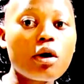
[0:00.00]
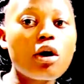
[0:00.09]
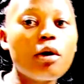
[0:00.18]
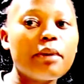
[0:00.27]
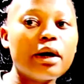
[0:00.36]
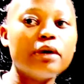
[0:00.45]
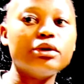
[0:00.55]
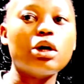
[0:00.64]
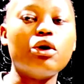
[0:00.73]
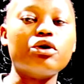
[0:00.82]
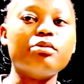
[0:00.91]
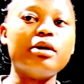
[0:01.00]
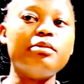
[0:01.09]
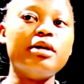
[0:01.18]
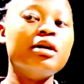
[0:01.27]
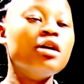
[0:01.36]
compound, or
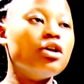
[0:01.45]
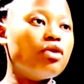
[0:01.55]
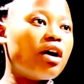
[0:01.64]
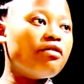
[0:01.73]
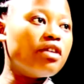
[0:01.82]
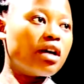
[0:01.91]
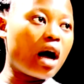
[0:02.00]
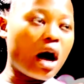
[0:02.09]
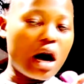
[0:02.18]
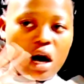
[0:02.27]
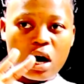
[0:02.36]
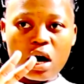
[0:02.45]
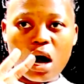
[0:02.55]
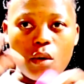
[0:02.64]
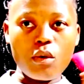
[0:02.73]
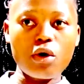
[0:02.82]
maybe you're having
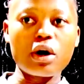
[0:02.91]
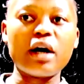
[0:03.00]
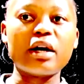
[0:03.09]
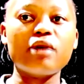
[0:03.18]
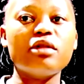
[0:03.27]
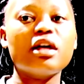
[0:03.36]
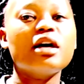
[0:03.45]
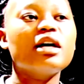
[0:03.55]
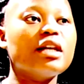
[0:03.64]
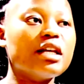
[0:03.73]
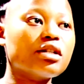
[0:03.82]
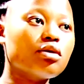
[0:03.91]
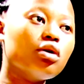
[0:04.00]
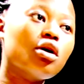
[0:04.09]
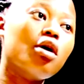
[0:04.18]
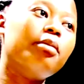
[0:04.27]
a walk around the
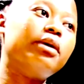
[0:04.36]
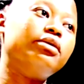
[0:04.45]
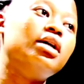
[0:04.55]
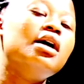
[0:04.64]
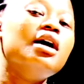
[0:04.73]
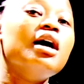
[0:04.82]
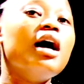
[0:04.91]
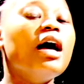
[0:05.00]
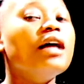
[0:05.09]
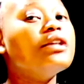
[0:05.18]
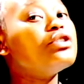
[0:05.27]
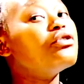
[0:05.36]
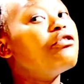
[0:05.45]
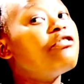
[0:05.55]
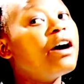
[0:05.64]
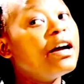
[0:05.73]
school compound, and you
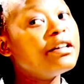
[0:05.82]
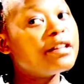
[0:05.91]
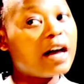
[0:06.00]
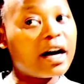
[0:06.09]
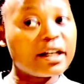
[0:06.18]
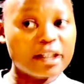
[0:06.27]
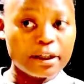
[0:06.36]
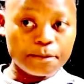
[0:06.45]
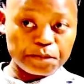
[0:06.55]
find that